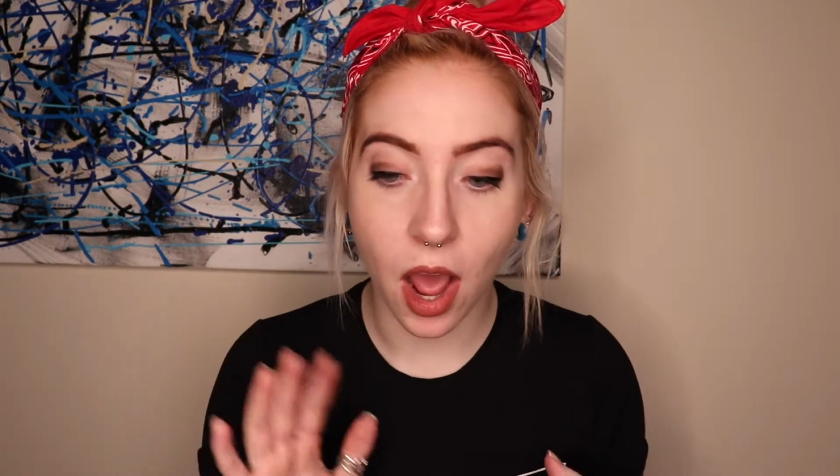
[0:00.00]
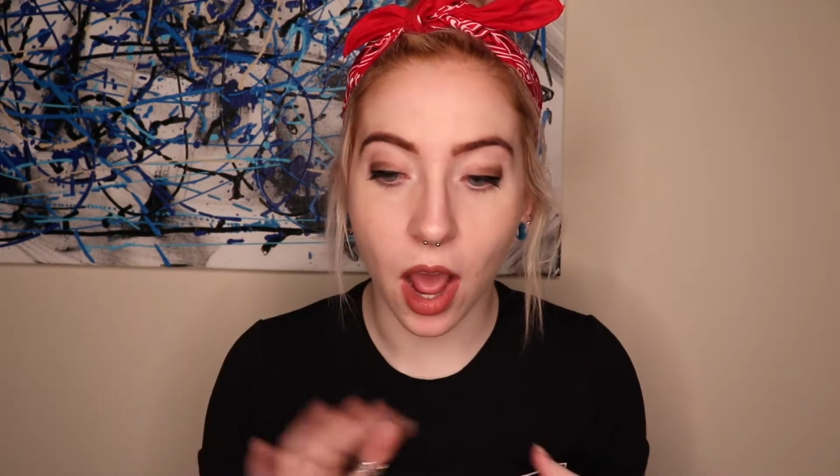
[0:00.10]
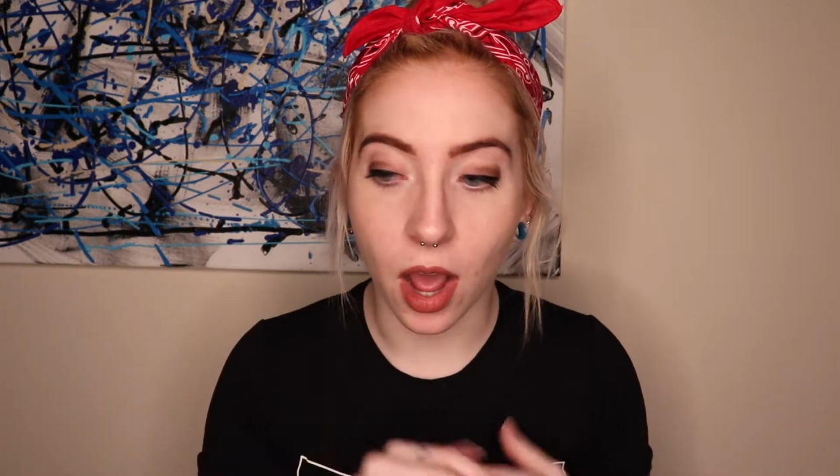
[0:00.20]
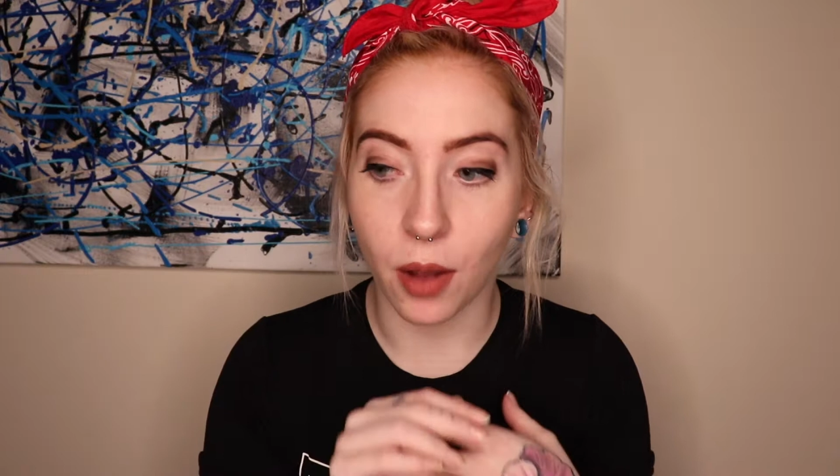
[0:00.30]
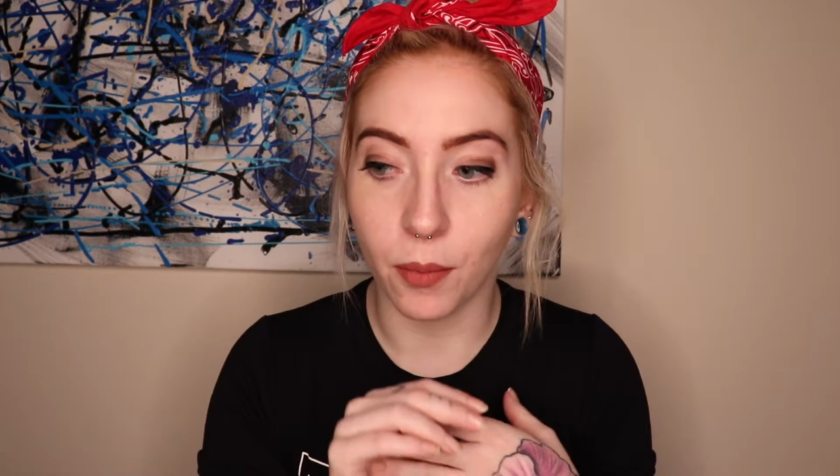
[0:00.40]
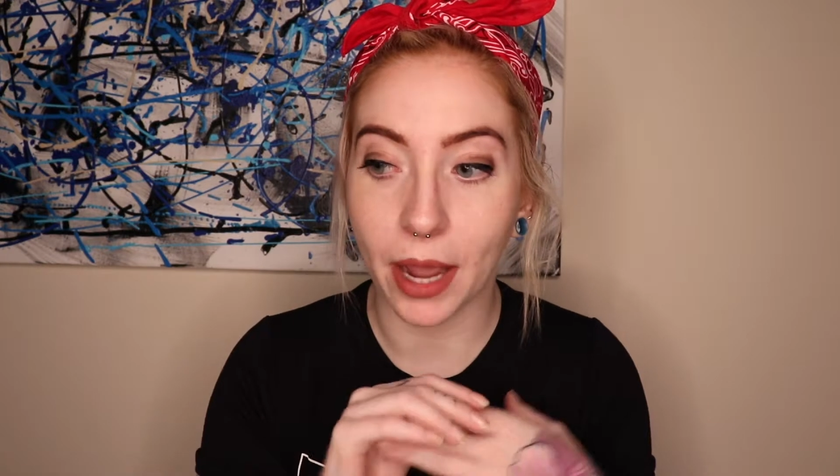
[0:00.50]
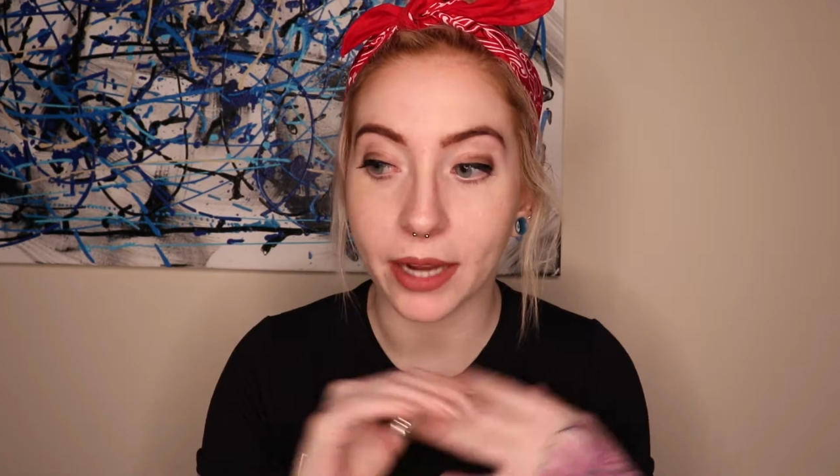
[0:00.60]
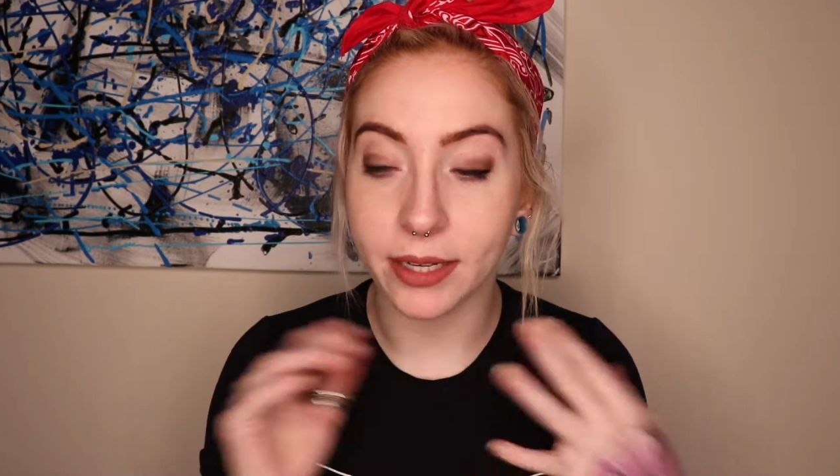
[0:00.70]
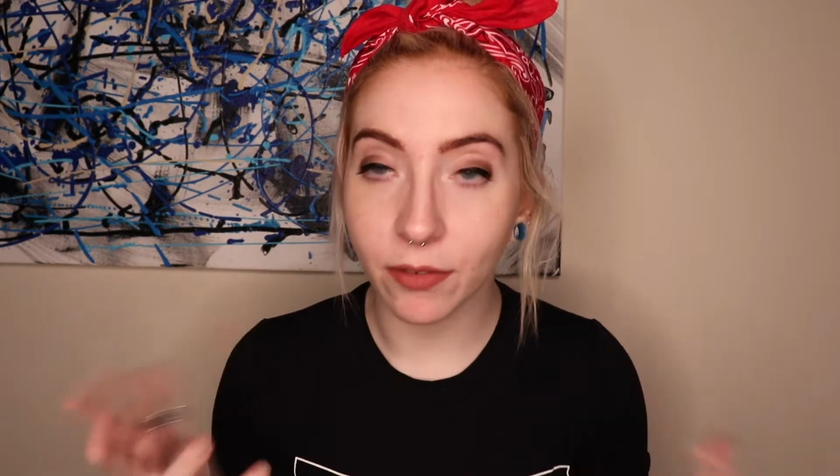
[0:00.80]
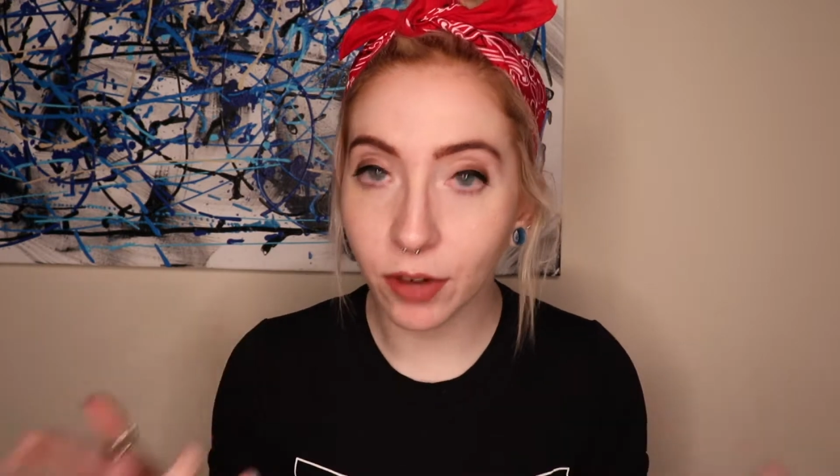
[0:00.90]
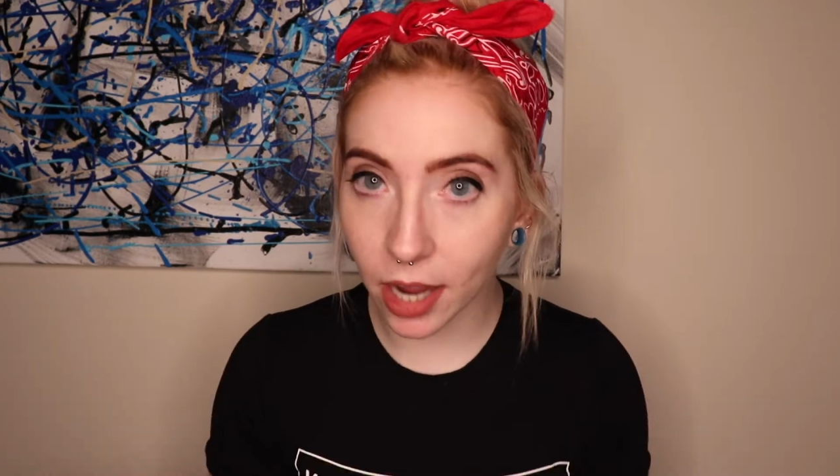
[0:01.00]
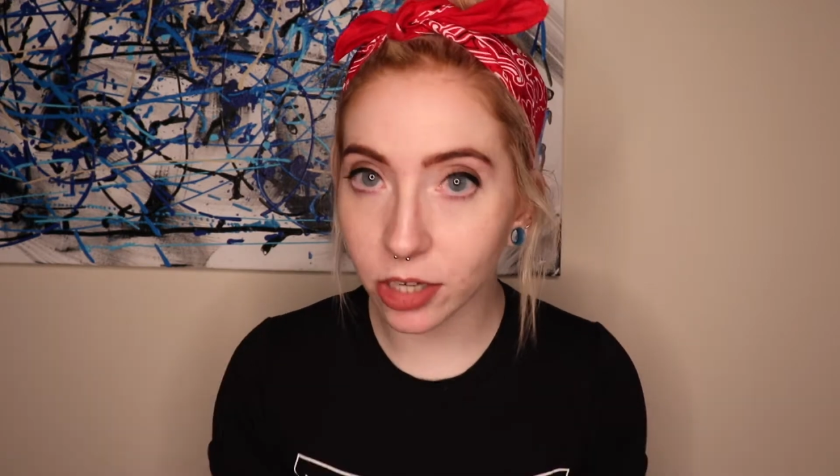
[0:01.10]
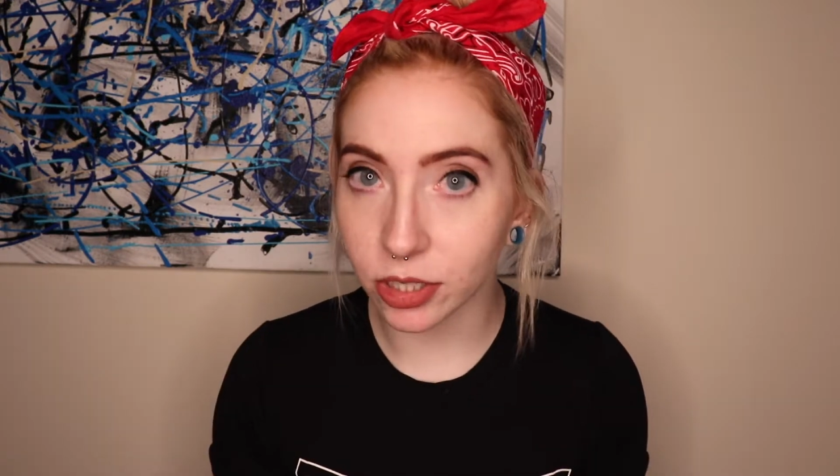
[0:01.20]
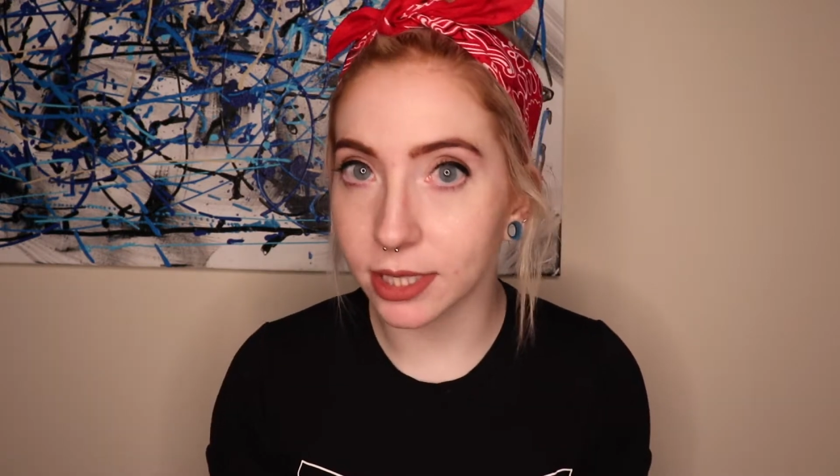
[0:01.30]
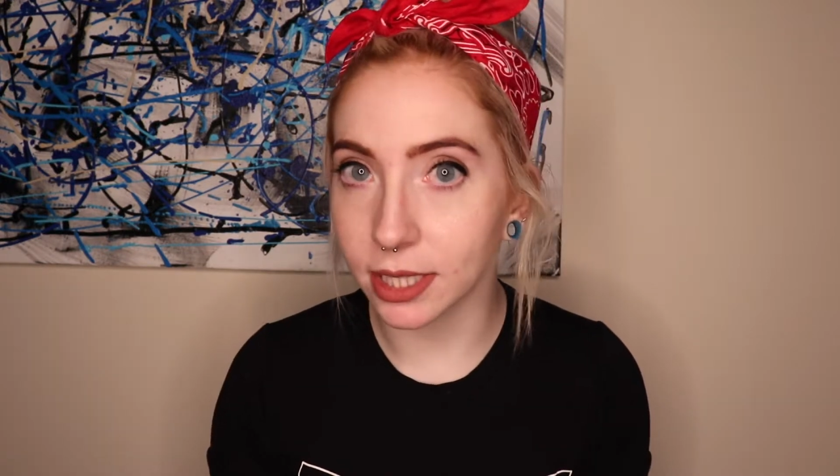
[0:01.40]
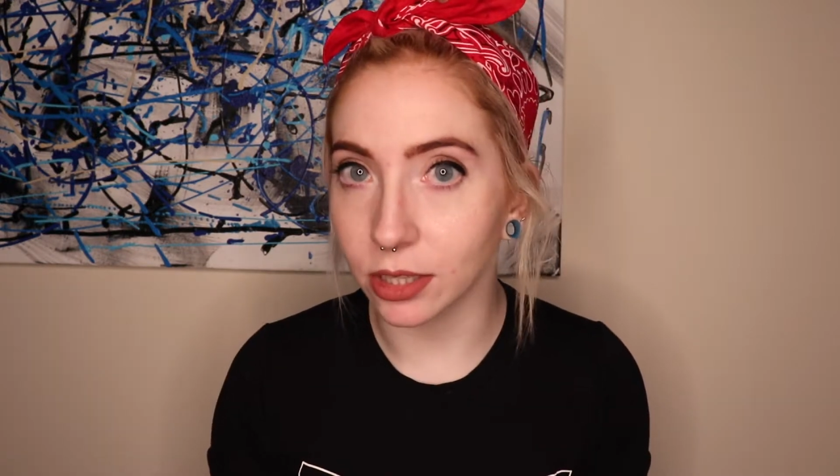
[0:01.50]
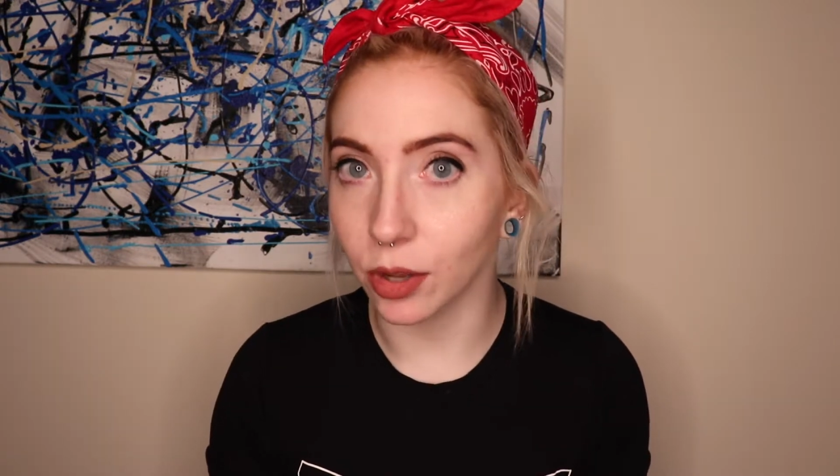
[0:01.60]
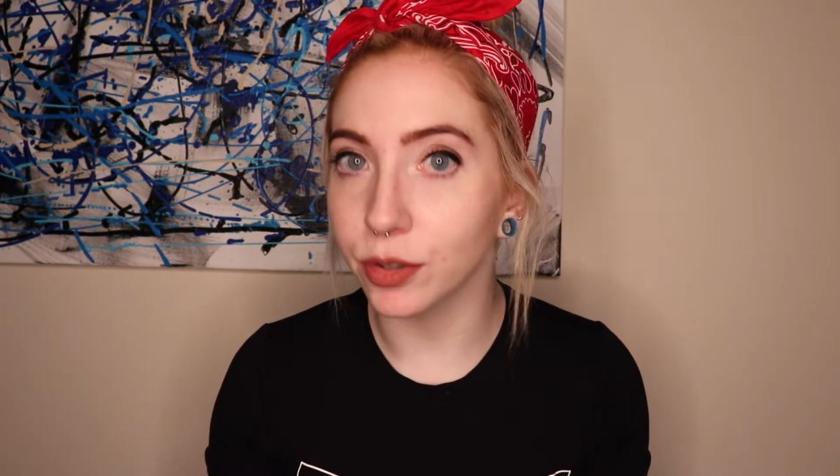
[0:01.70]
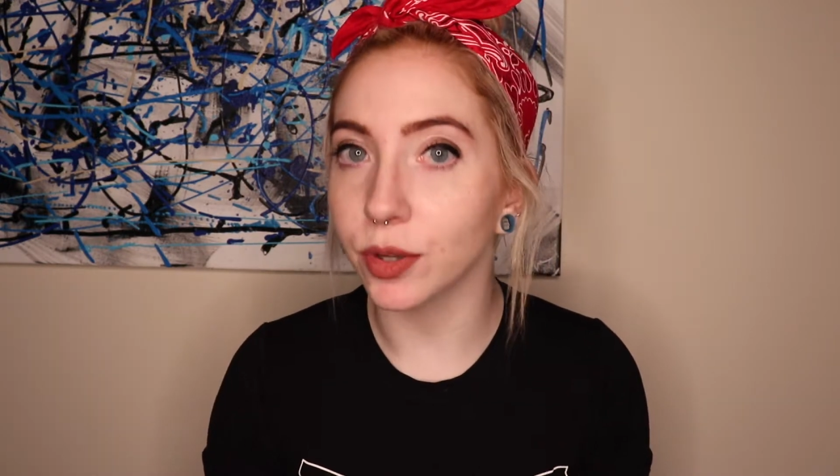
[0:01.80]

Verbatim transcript: Um, I'd never actually seen those.